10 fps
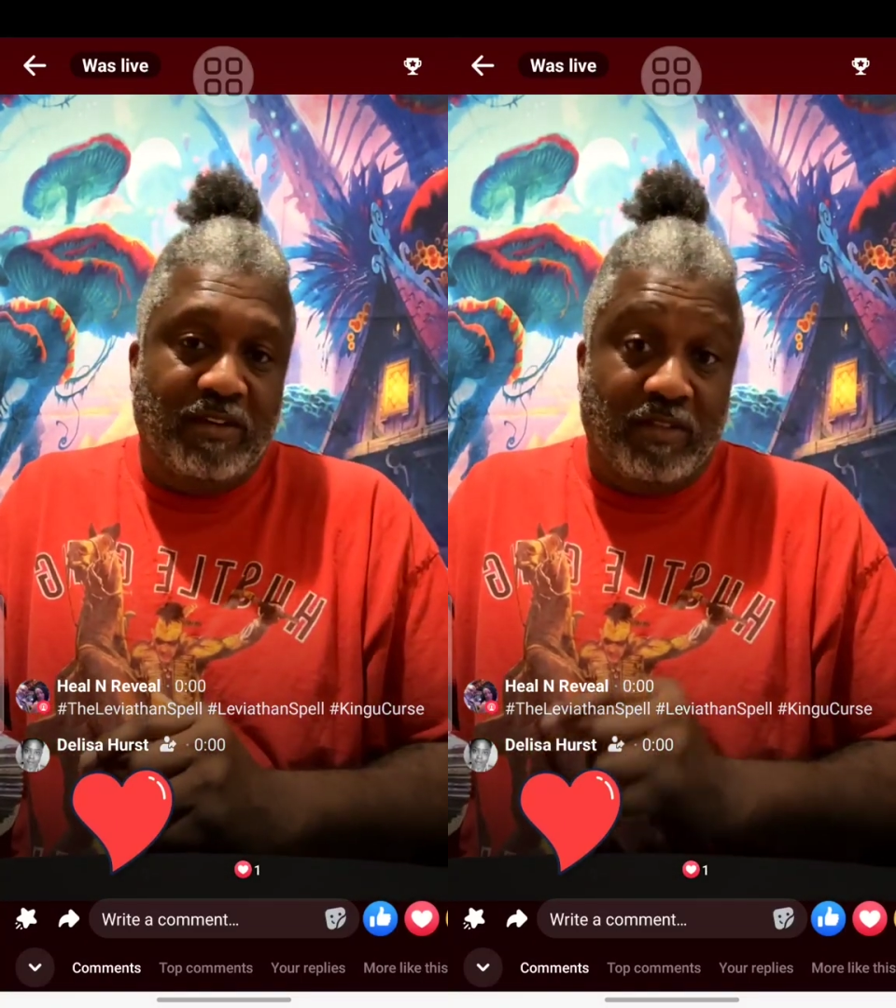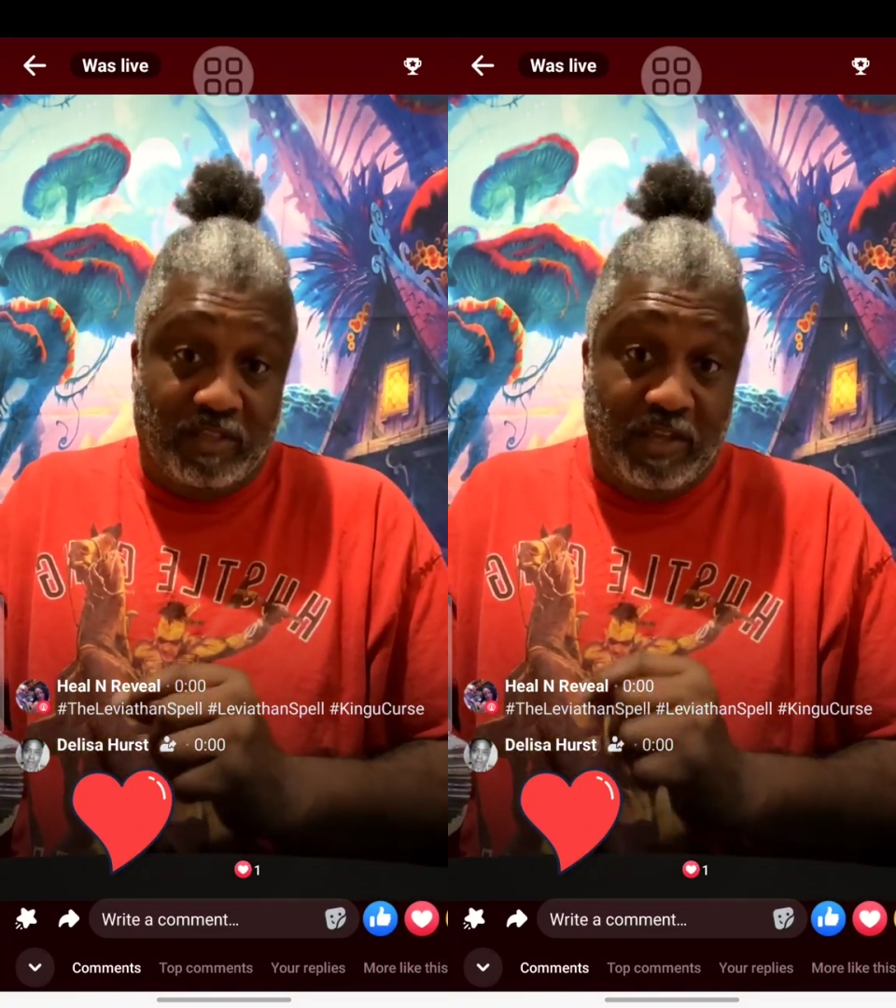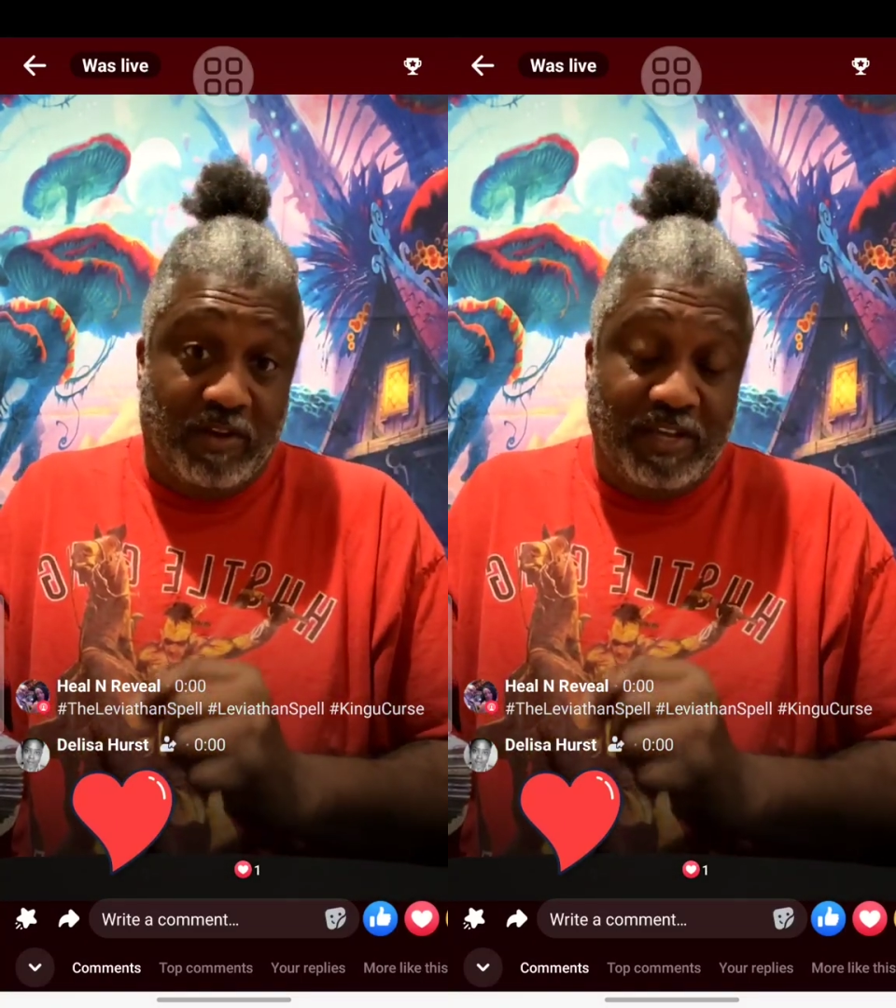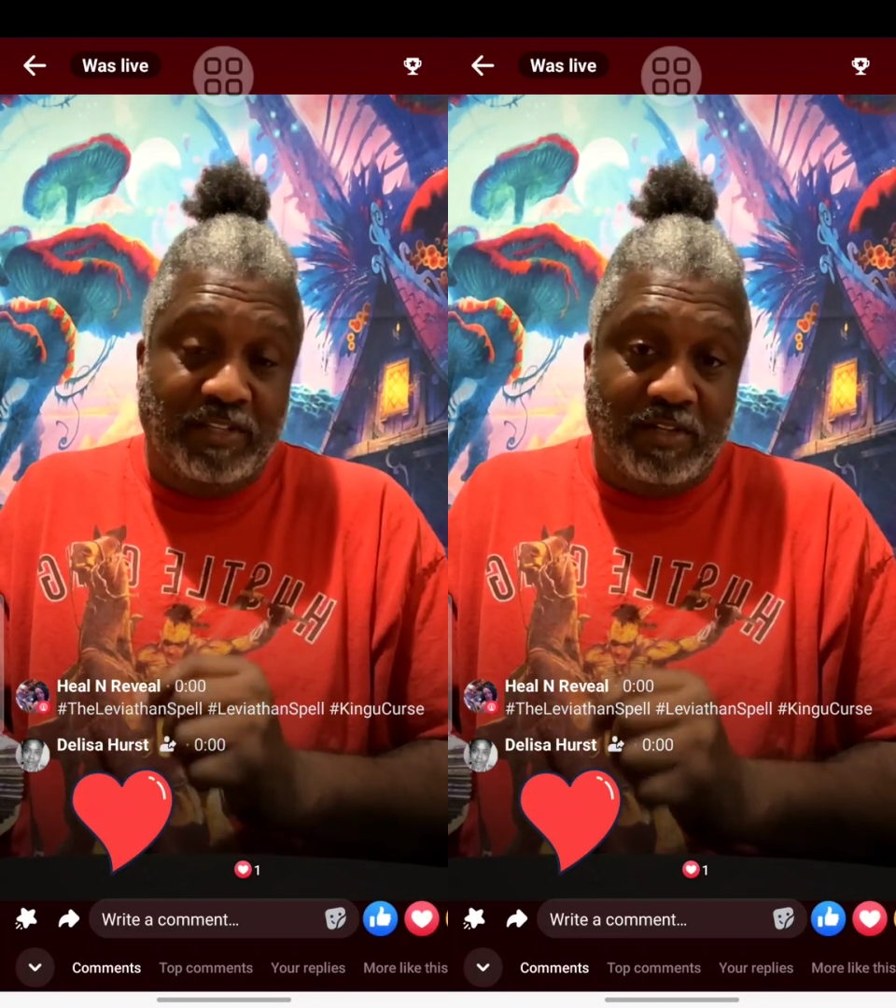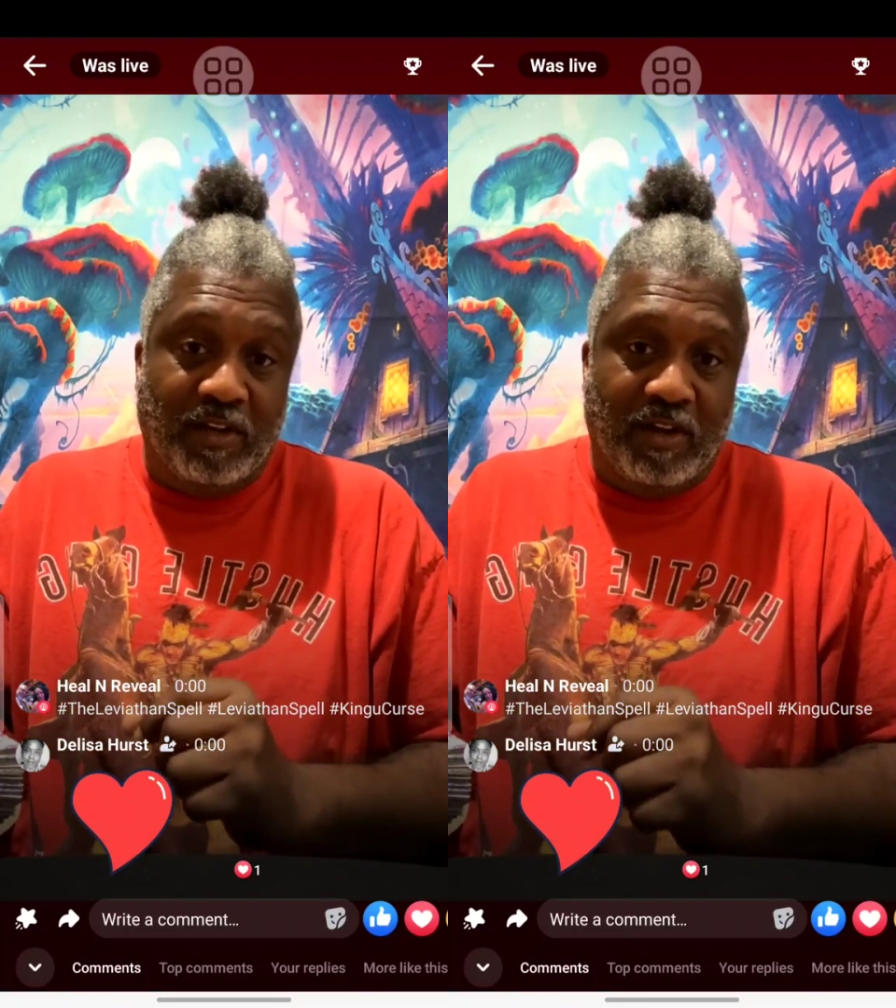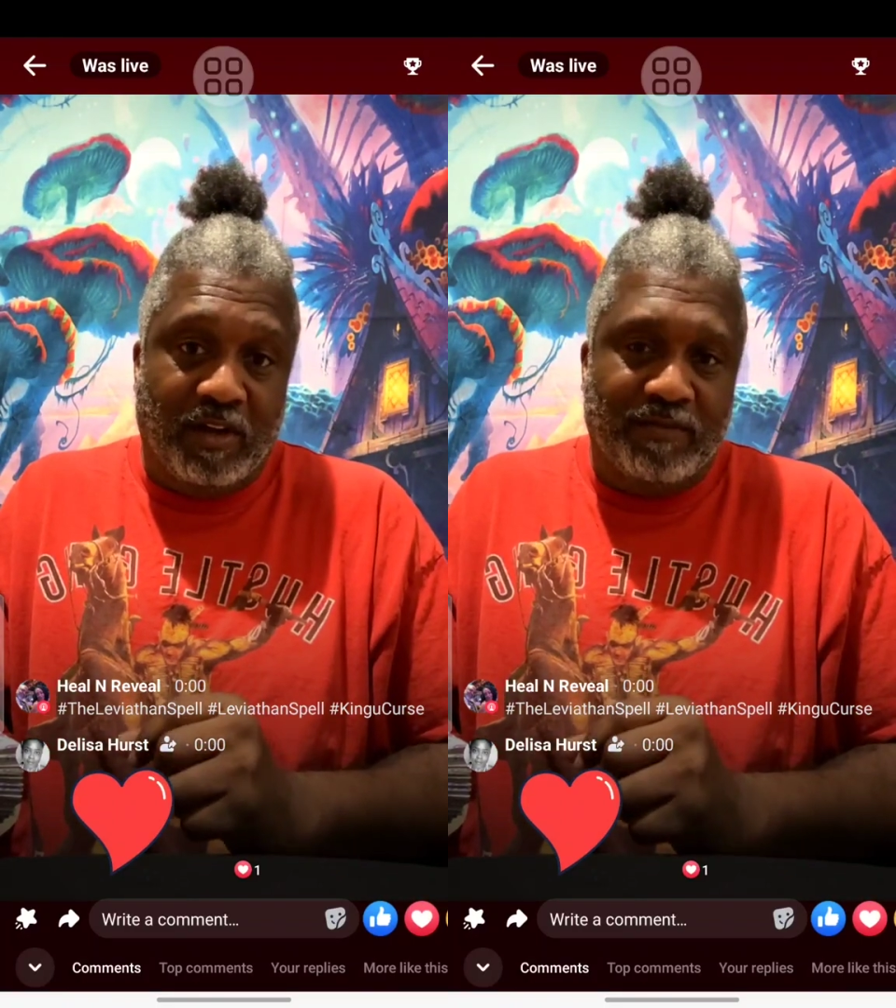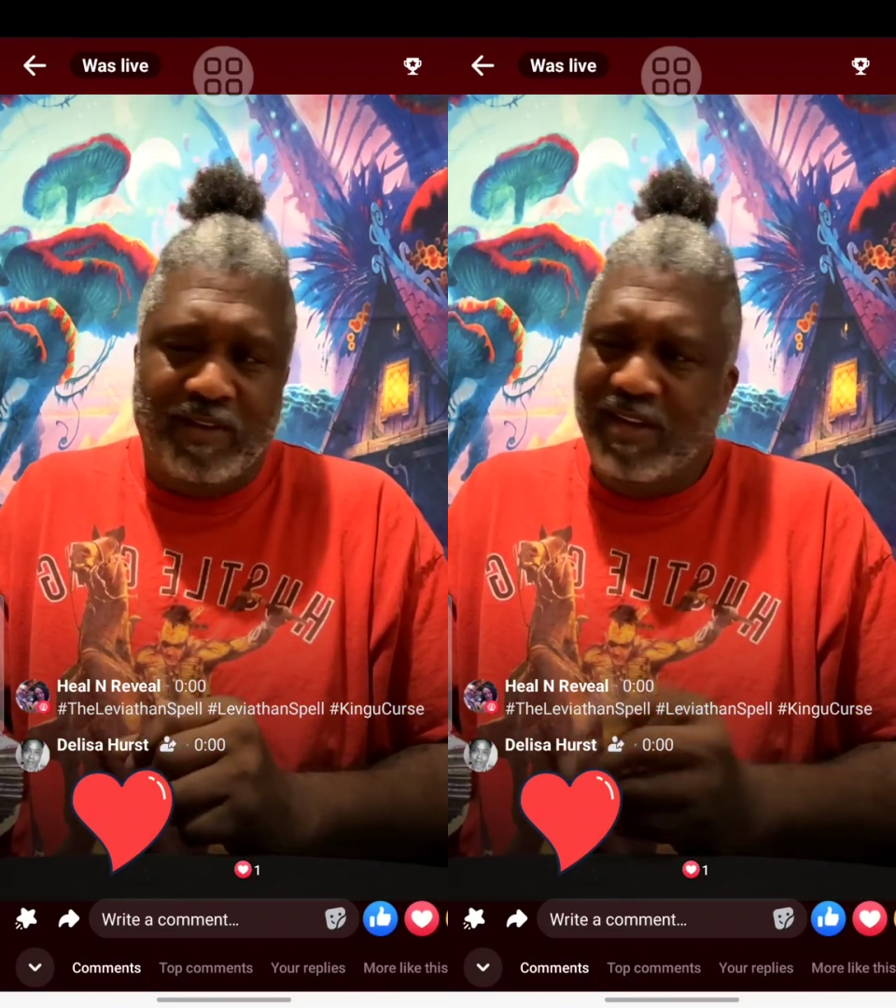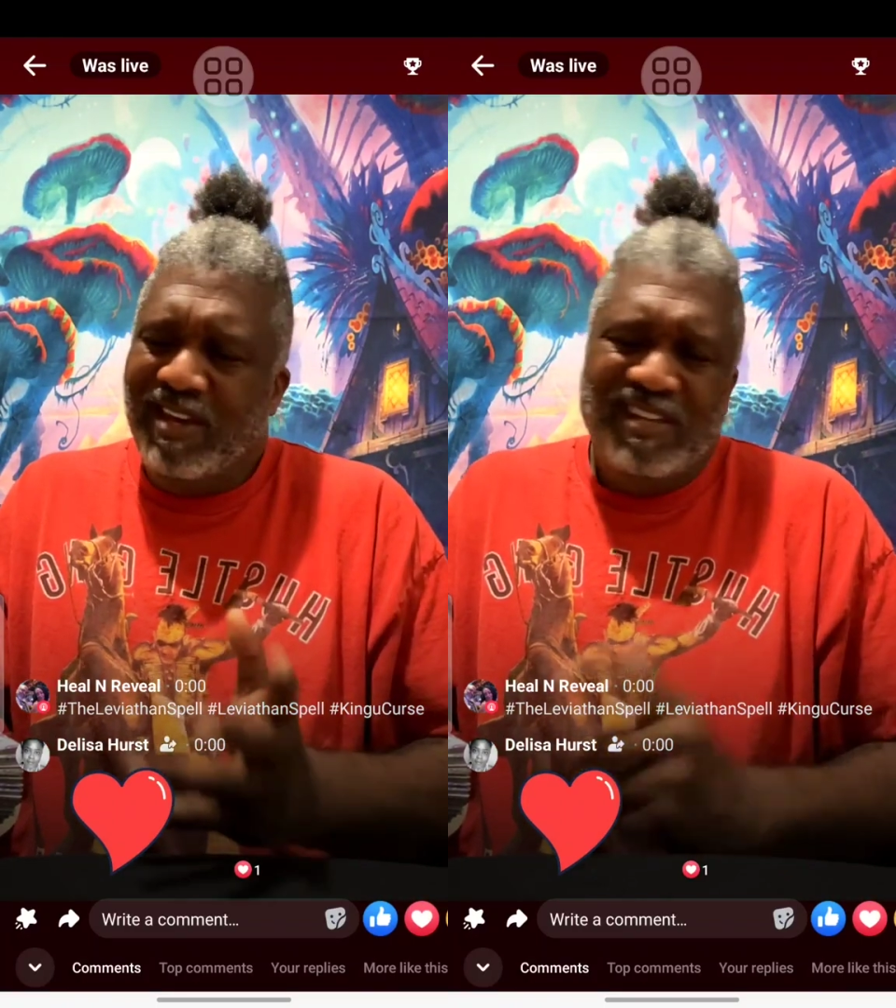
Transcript: you that there isn't enough.